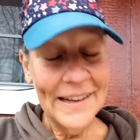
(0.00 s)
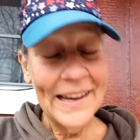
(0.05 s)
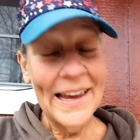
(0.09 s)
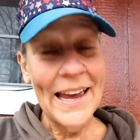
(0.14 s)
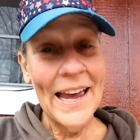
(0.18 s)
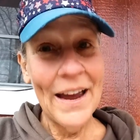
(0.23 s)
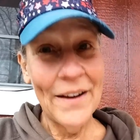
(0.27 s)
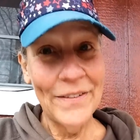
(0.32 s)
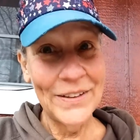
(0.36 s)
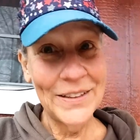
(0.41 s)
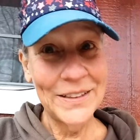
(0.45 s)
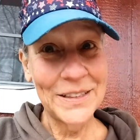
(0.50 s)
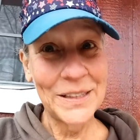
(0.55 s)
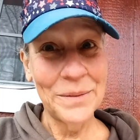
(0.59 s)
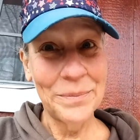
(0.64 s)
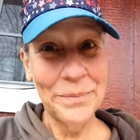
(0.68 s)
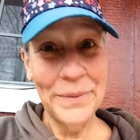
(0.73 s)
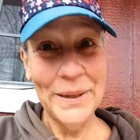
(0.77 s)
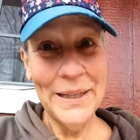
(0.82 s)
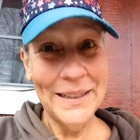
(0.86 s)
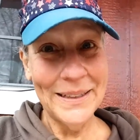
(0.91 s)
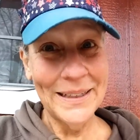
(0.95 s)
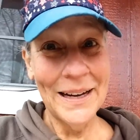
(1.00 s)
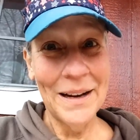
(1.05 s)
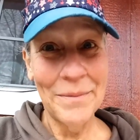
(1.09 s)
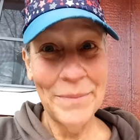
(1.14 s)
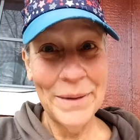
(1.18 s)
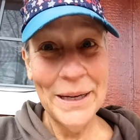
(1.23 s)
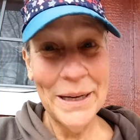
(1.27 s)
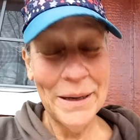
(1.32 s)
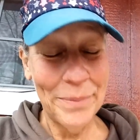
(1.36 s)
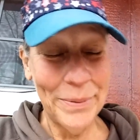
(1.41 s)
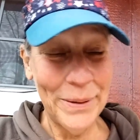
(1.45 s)
having some meat
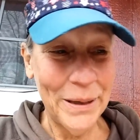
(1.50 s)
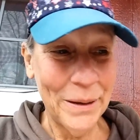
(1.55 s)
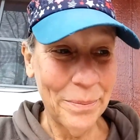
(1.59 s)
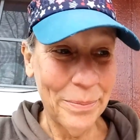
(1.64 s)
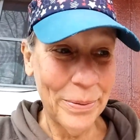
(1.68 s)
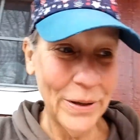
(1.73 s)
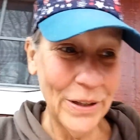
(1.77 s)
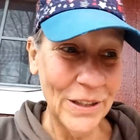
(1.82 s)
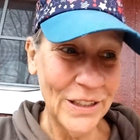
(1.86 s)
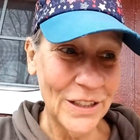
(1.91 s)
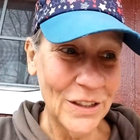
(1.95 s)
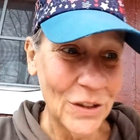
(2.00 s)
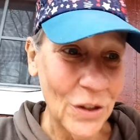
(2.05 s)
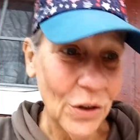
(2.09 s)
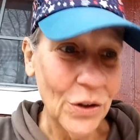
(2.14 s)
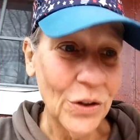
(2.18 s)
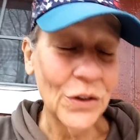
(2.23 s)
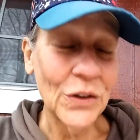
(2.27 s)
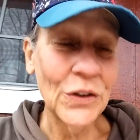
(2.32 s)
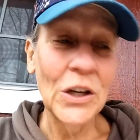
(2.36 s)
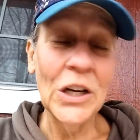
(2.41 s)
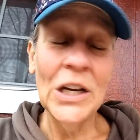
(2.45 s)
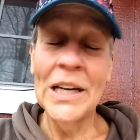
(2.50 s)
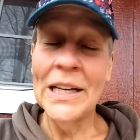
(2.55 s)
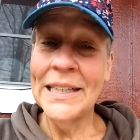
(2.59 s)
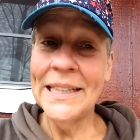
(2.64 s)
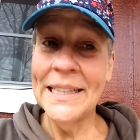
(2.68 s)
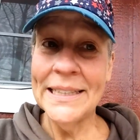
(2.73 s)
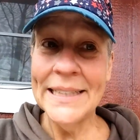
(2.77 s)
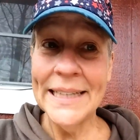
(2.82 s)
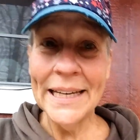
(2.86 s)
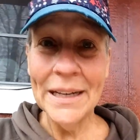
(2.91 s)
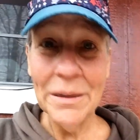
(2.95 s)
coming up here pretty soon.
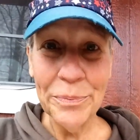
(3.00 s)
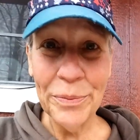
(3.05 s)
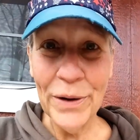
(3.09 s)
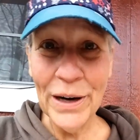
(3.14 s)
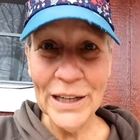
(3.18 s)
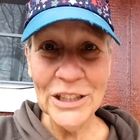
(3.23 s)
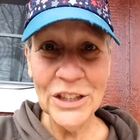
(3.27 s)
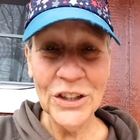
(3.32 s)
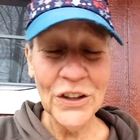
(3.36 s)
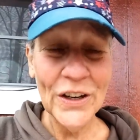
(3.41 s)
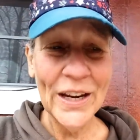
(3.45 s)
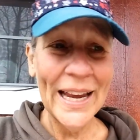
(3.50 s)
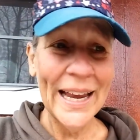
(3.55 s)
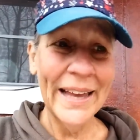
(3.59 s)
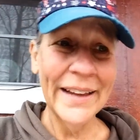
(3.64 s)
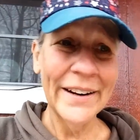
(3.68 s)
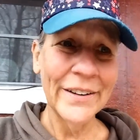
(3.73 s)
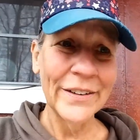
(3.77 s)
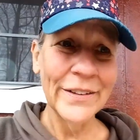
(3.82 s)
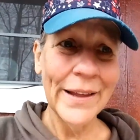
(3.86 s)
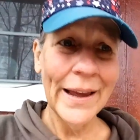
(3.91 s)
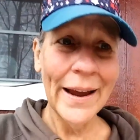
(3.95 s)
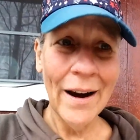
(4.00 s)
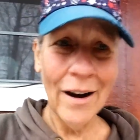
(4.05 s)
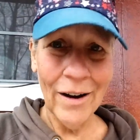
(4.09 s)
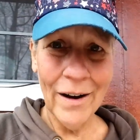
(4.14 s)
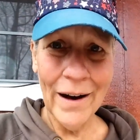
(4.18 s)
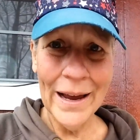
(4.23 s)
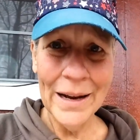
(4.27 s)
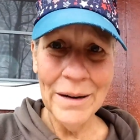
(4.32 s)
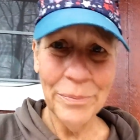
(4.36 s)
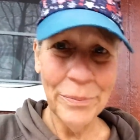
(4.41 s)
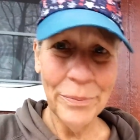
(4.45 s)
Need to get a pressure canner. They are
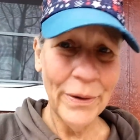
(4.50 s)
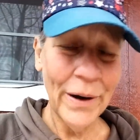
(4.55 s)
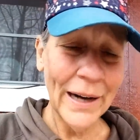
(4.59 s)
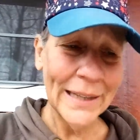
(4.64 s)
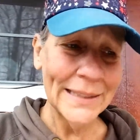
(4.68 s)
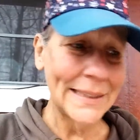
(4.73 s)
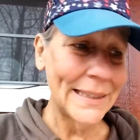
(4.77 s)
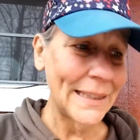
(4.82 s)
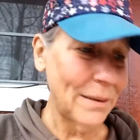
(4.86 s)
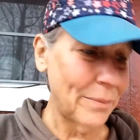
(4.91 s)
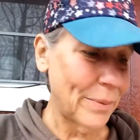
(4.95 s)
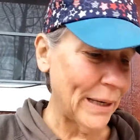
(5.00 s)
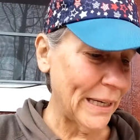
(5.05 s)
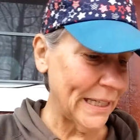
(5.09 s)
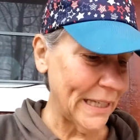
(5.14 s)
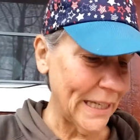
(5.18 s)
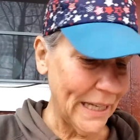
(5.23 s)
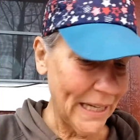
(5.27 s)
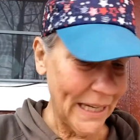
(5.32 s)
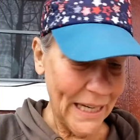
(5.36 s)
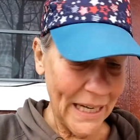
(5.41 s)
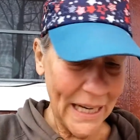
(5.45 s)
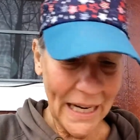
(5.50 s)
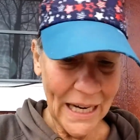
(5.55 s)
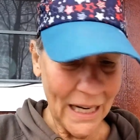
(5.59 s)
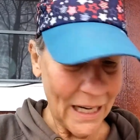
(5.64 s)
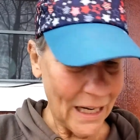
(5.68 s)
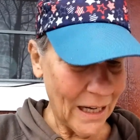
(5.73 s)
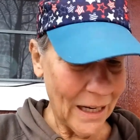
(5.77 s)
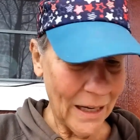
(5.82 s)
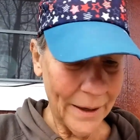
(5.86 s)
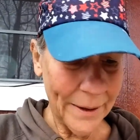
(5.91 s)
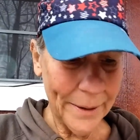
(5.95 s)
kind of pricey, but
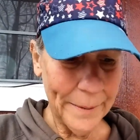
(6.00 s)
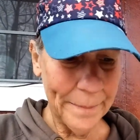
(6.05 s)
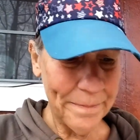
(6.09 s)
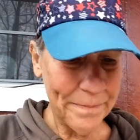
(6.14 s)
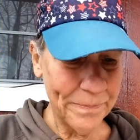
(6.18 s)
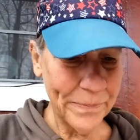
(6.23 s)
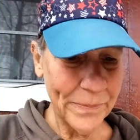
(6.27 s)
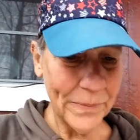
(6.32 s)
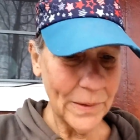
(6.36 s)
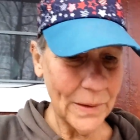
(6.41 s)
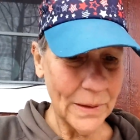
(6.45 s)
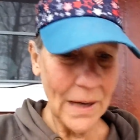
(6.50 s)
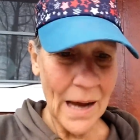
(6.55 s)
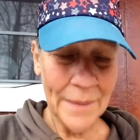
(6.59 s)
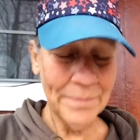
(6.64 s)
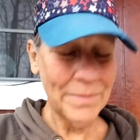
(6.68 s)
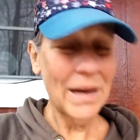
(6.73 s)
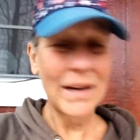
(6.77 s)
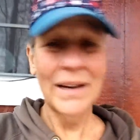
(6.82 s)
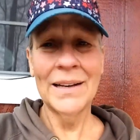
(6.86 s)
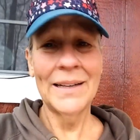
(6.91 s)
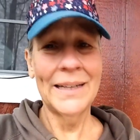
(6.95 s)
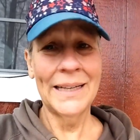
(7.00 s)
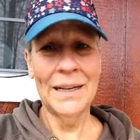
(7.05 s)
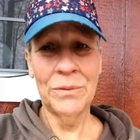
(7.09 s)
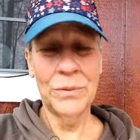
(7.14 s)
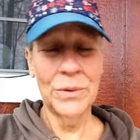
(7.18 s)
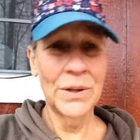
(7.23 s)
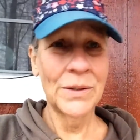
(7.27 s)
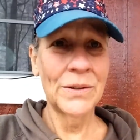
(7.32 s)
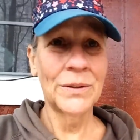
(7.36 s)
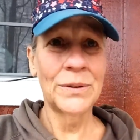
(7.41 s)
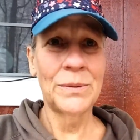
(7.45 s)
I'm not going to get
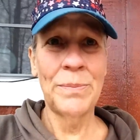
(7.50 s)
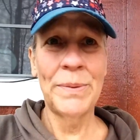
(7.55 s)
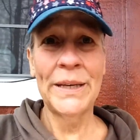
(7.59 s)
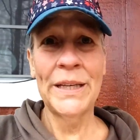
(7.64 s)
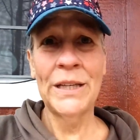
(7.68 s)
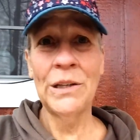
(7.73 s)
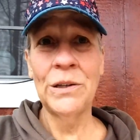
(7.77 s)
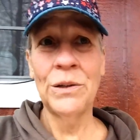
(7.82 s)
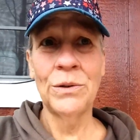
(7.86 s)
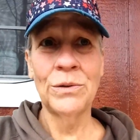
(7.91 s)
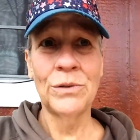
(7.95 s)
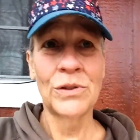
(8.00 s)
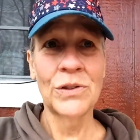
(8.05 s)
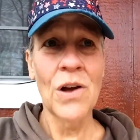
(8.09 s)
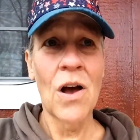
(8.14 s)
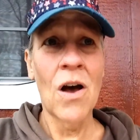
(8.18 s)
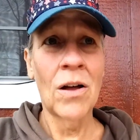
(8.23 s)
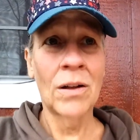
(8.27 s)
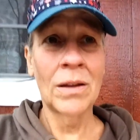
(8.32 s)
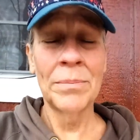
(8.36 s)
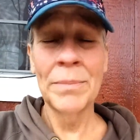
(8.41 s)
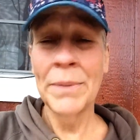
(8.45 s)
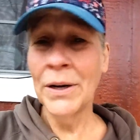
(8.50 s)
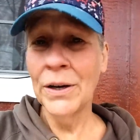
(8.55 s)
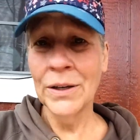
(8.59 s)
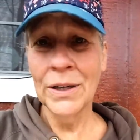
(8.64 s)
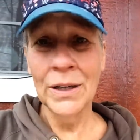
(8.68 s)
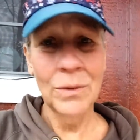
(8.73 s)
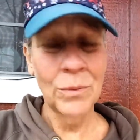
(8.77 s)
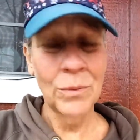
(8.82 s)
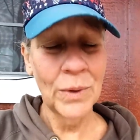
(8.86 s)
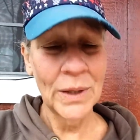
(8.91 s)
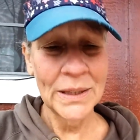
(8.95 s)
one of those big, huge,
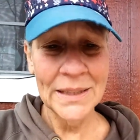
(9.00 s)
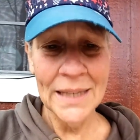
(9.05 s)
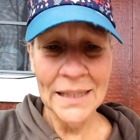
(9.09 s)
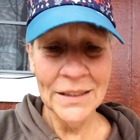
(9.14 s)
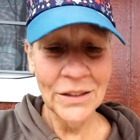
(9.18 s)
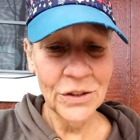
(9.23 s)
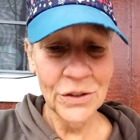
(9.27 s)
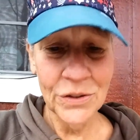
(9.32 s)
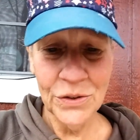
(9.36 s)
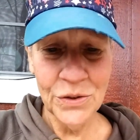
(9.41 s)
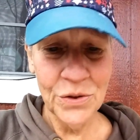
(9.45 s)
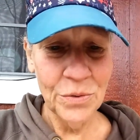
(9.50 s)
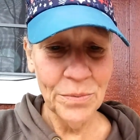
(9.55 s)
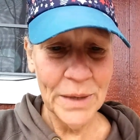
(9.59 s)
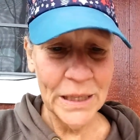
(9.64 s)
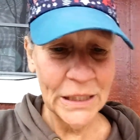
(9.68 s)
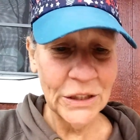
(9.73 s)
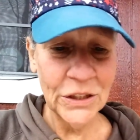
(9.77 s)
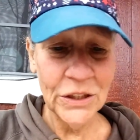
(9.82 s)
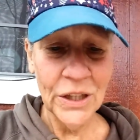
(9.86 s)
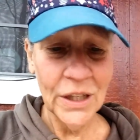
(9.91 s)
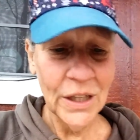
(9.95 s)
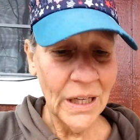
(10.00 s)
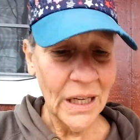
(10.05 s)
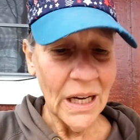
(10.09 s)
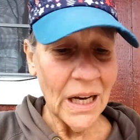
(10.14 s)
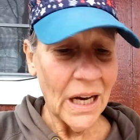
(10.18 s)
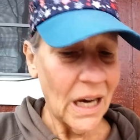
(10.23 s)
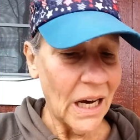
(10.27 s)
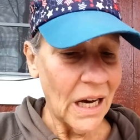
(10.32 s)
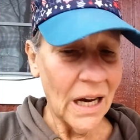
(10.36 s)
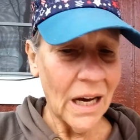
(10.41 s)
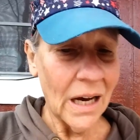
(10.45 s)
all-American ones. That's just too much.
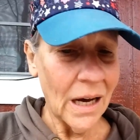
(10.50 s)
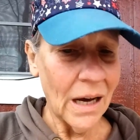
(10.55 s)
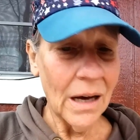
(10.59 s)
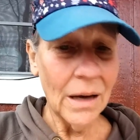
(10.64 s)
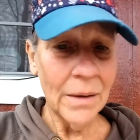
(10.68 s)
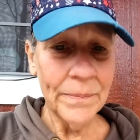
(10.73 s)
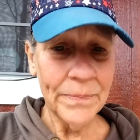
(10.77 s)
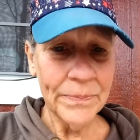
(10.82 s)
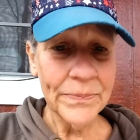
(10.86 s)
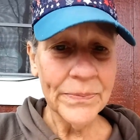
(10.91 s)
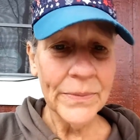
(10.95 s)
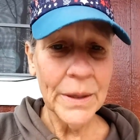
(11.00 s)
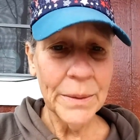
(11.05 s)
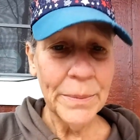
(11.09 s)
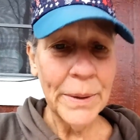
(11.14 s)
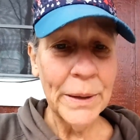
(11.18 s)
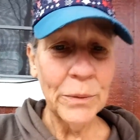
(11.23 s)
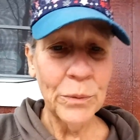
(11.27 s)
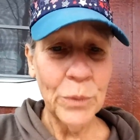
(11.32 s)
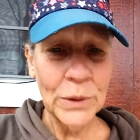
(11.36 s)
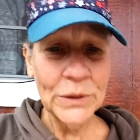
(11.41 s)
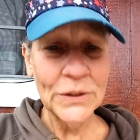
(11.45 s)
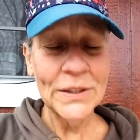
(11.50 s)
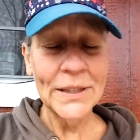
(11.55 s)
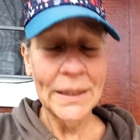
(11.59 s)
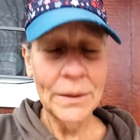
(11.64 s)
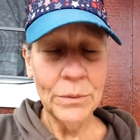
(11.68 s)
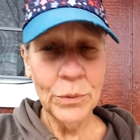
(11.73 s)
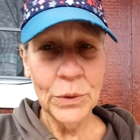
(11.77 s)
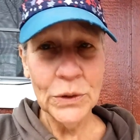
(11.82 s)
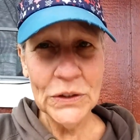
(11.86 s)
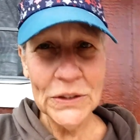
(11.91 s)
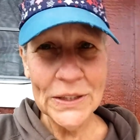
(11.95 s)
But we'll
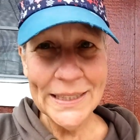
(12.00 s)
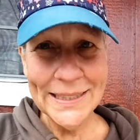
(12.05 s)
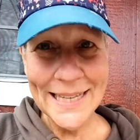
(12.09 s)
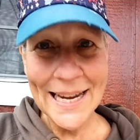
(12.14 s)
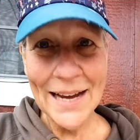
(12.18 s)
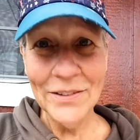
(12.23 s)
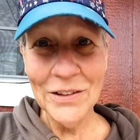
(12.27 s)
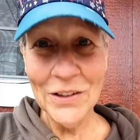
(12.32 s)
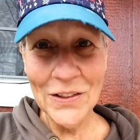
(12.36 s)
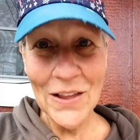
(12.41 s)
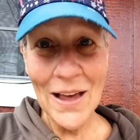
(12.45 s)
see. We'll see down the